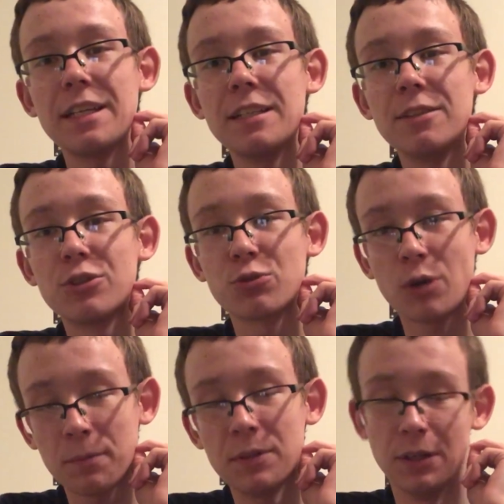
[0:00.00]

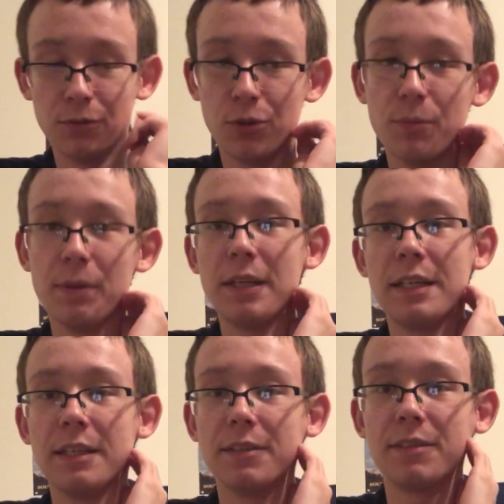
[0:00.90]
interrupt it a little bit.
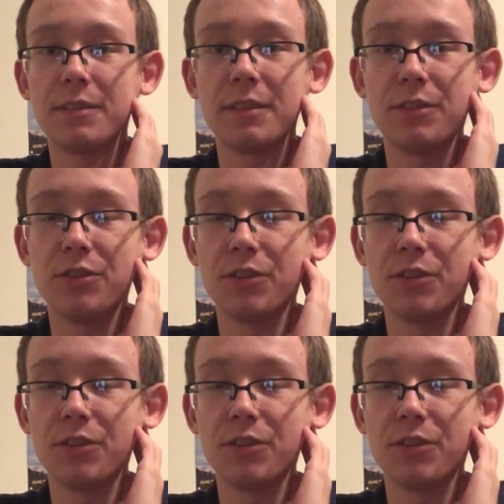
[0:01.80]
It's